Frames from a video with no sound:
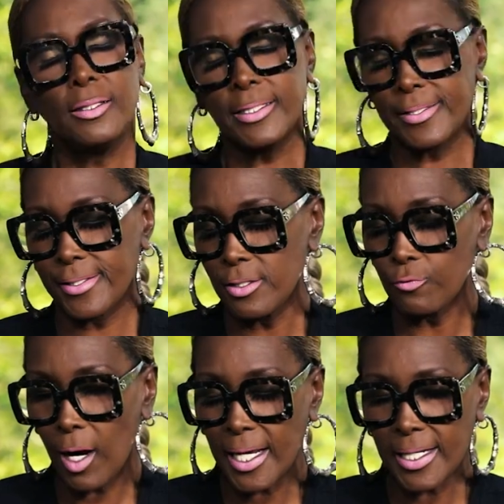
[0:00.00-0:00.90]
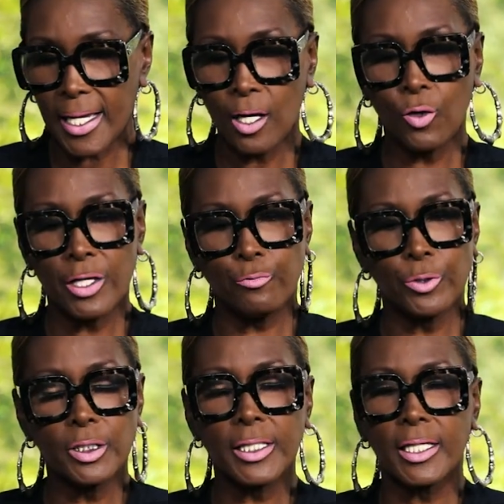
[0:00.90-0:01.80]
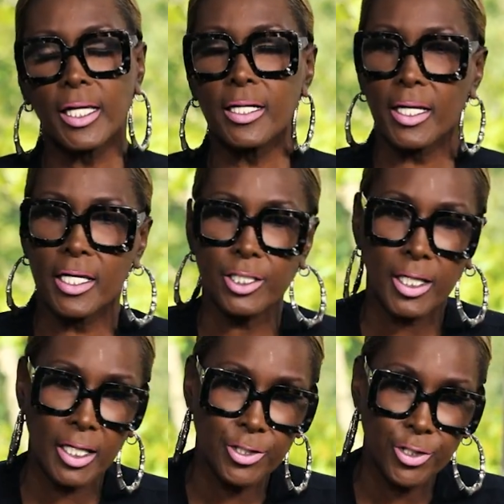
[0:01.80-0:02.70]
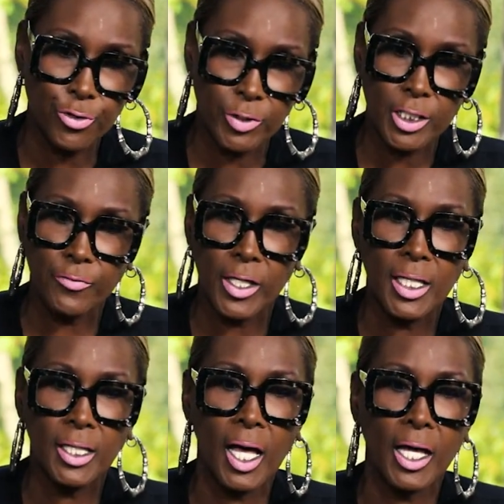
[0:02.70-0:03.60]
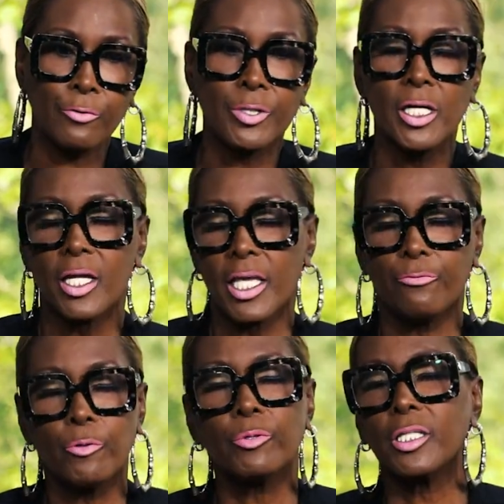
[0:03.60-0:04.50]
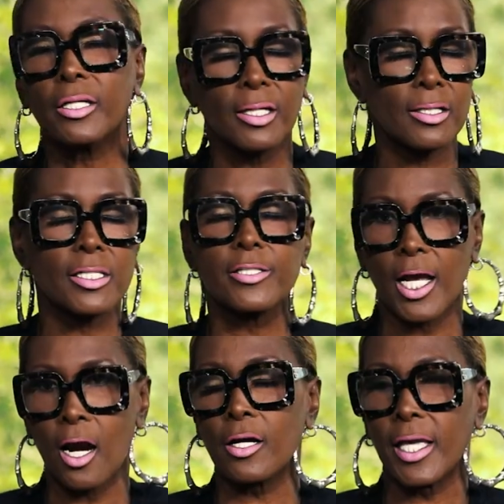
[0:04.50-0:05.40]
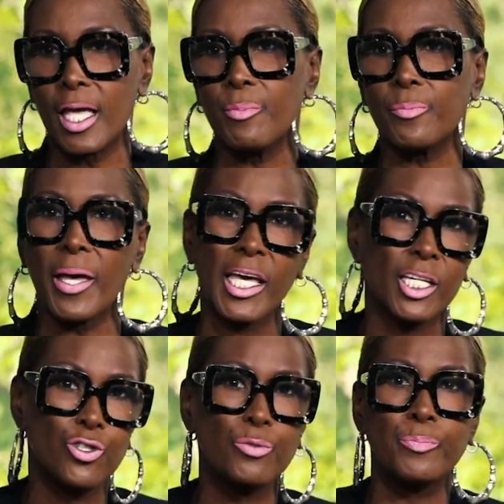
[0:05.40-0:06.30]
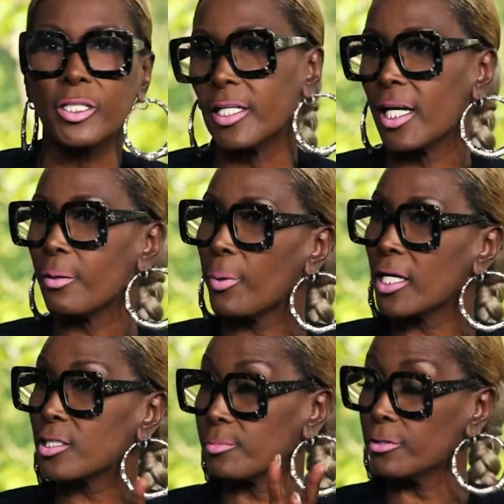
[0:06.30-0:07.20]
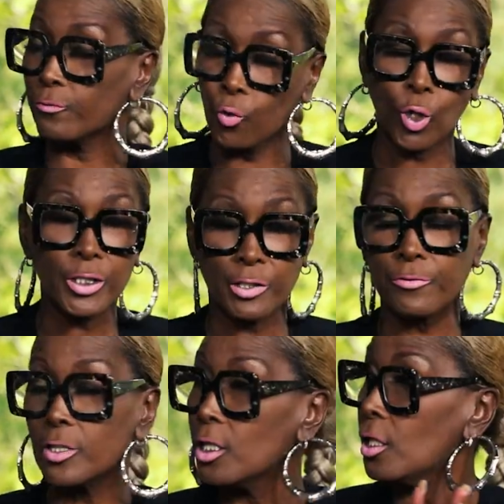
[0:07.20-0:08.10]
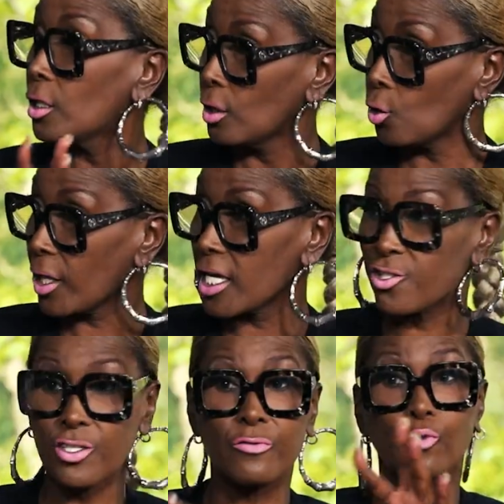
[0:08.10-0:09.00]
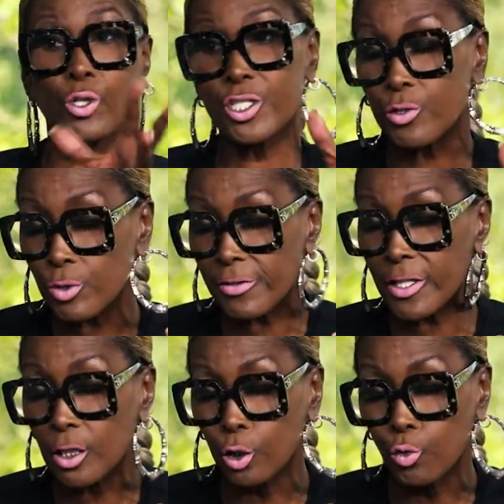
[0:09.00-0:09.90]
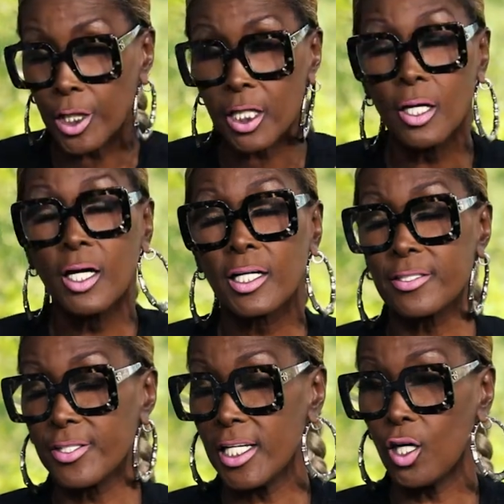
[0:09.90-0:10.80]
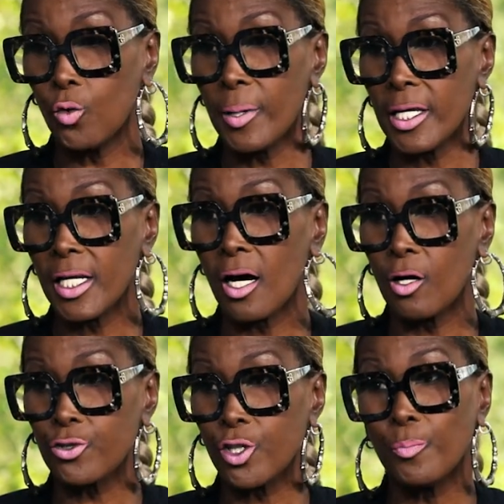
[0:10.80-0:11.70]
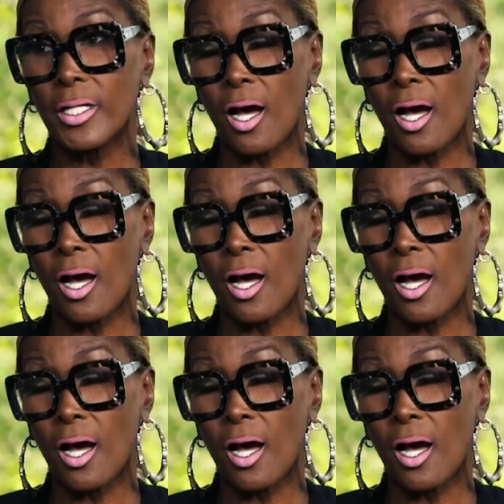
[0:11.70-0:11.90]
Listen, right now, if we're looking at an education trust fund lottery, if we were looking at an entire gaming package, you're looking at possibly 4 different locations. Of course, it would have included casino betting also, but